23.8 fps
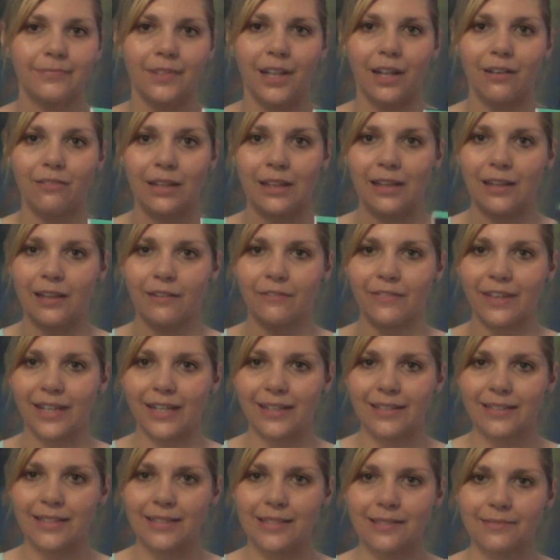I really love
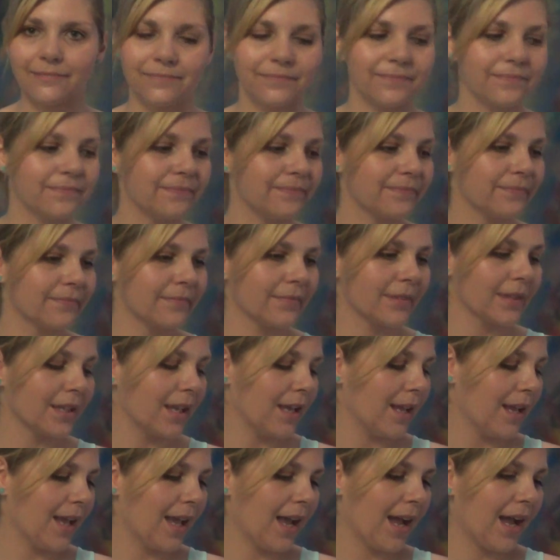these.
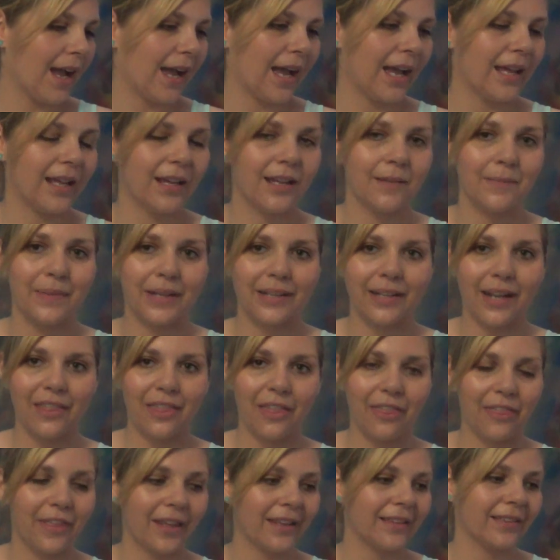
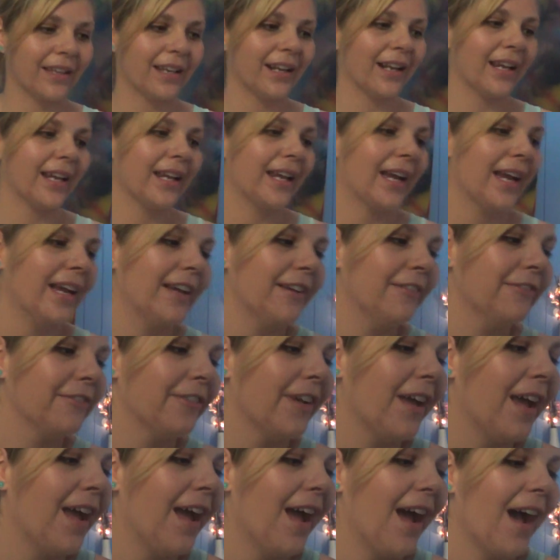Another thing that I
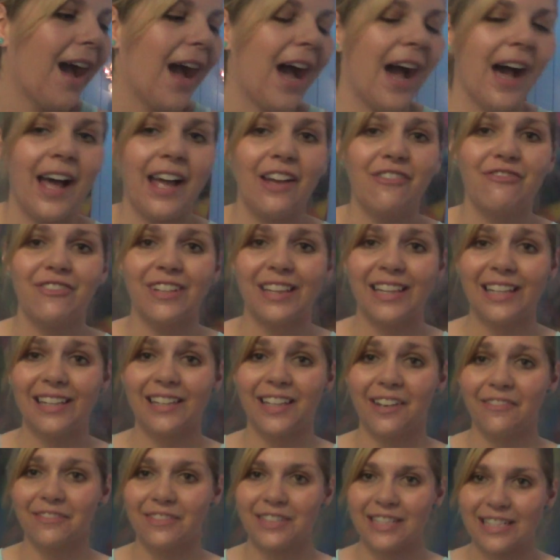have, I really
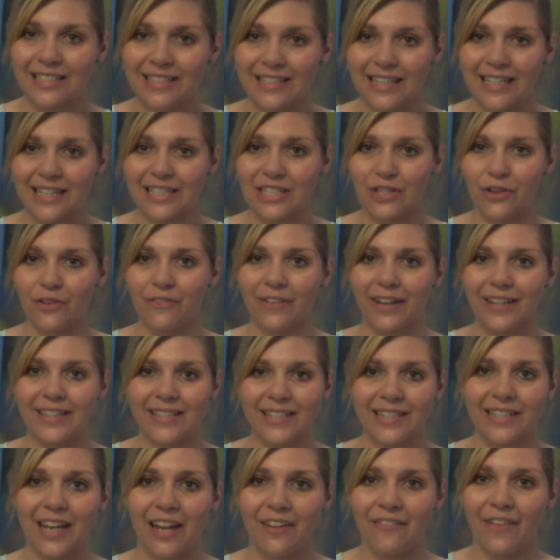love Disney, so if I
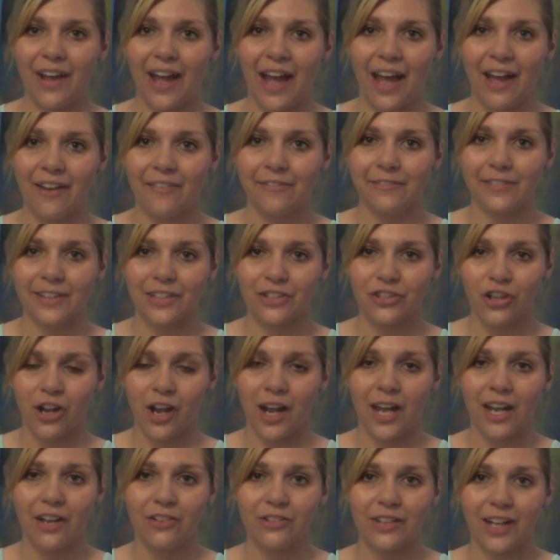did ever have a
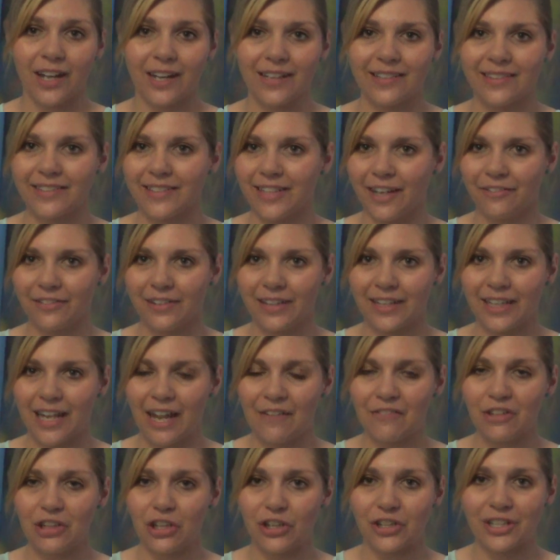child, I definitely
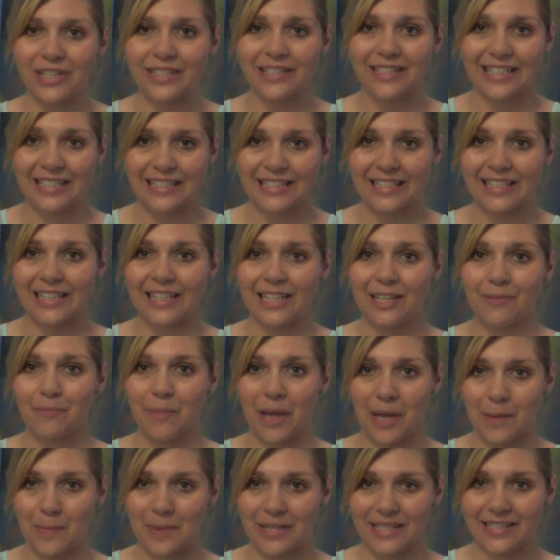have a lot of Disney
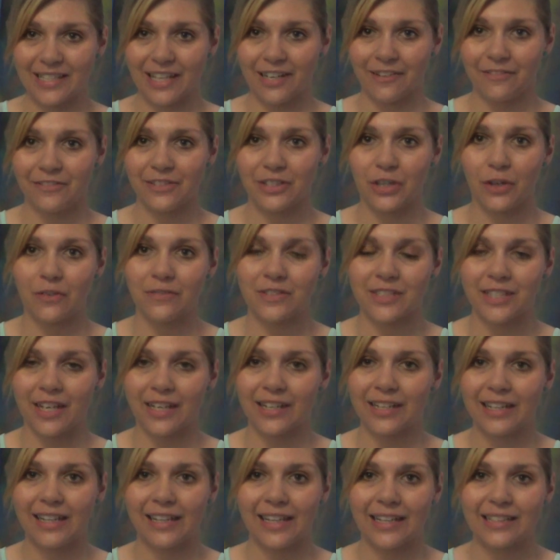baby stuff. So I've
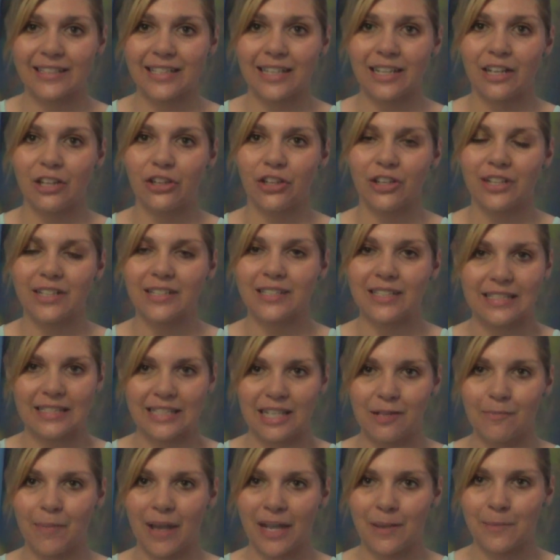started collecting a lot of
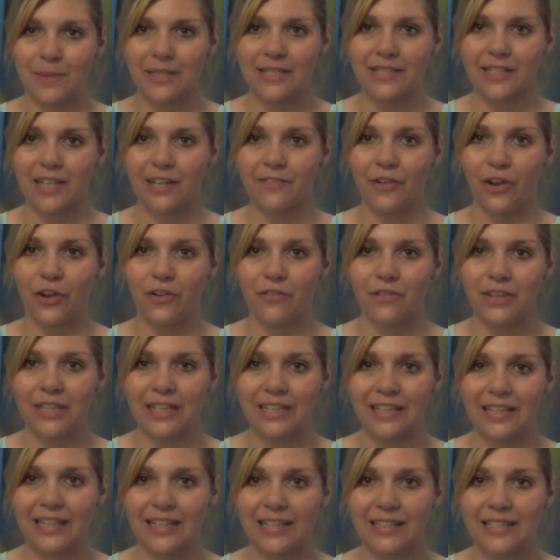Disney baby stuff over the
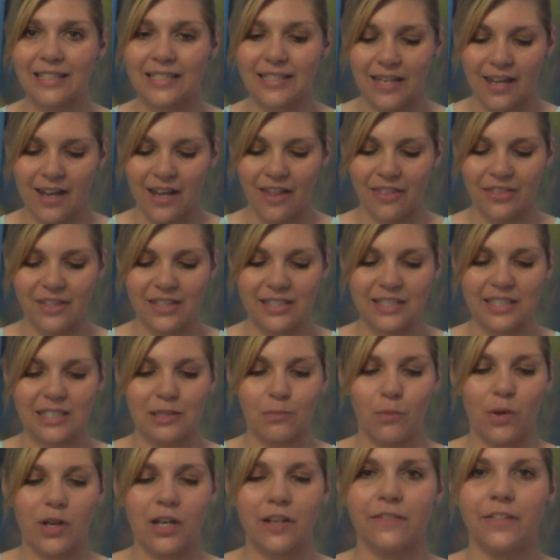years. This
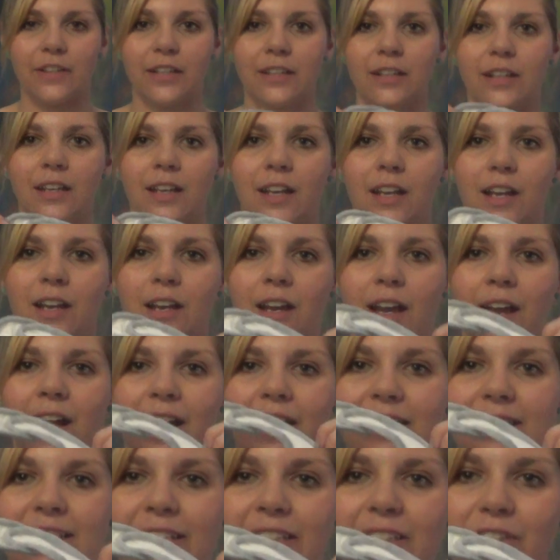is one of it.
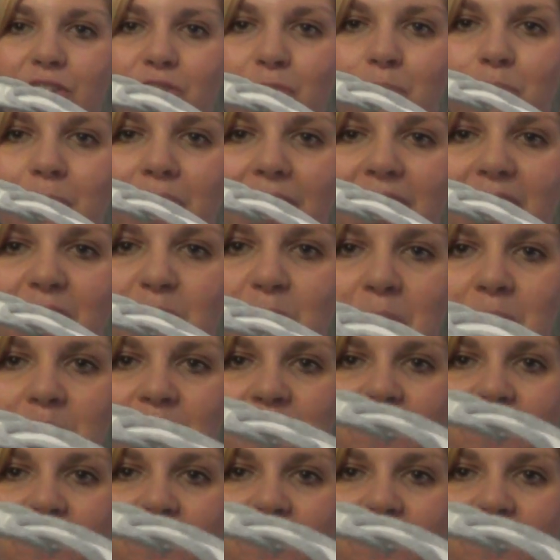It's a little bib,